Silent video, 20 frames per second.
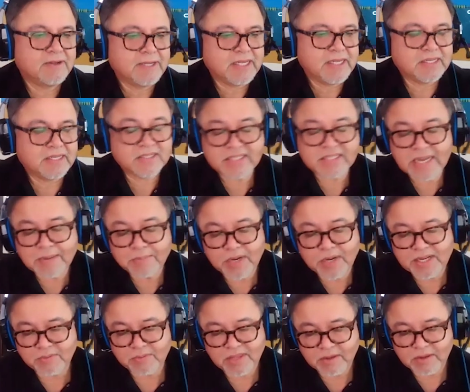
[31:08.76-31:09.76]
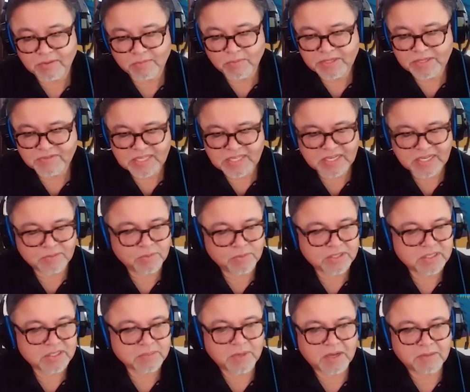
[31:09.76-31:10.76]
In the same way that we've seen
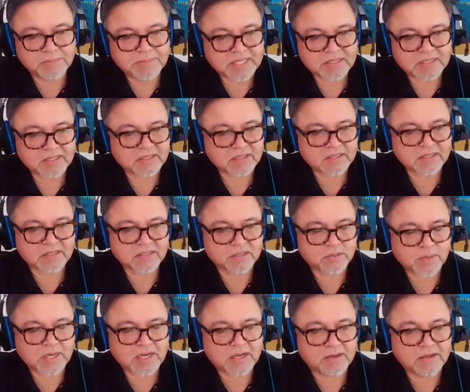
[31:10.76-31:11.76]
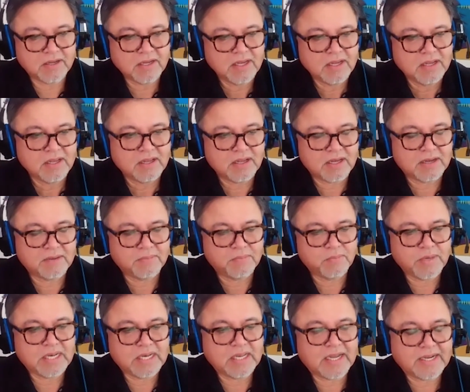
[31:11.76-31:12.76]
with small businesses as well.
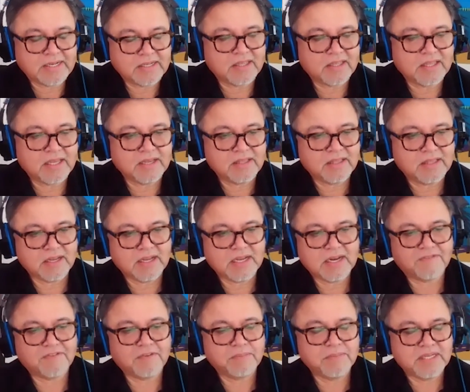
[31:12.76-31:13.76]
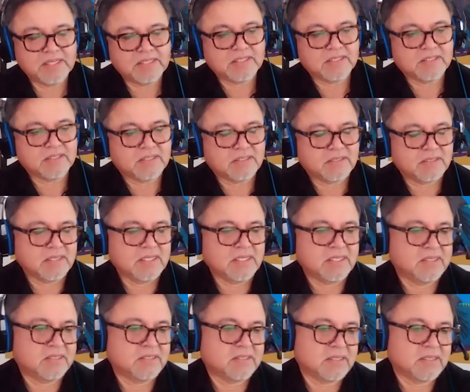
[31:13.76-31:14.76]
We'd like to think that government is
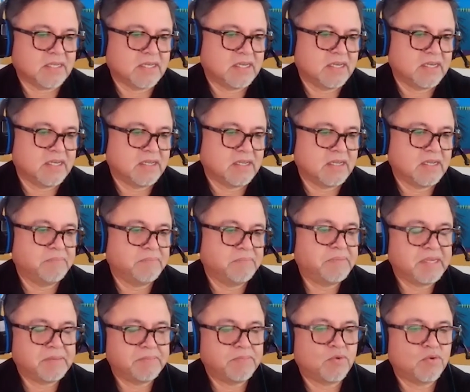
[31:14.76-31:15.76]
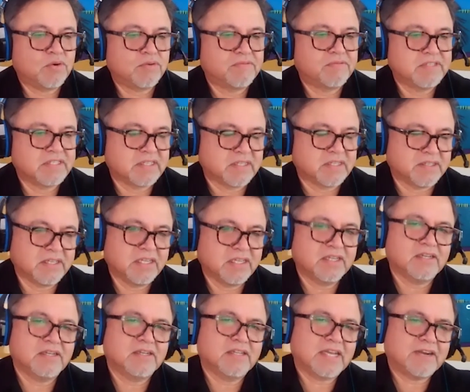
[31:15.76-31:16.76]
a bit more
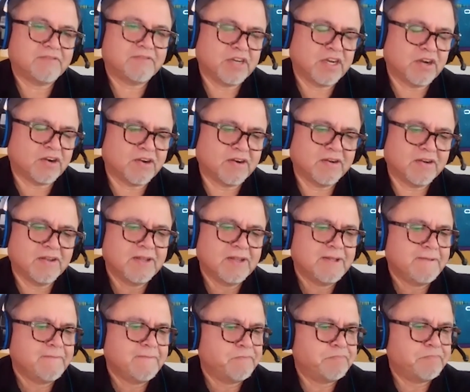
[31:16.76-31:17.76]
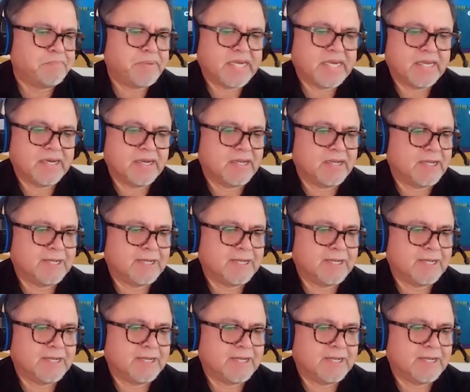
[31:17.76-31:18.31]
resilient in that regard, but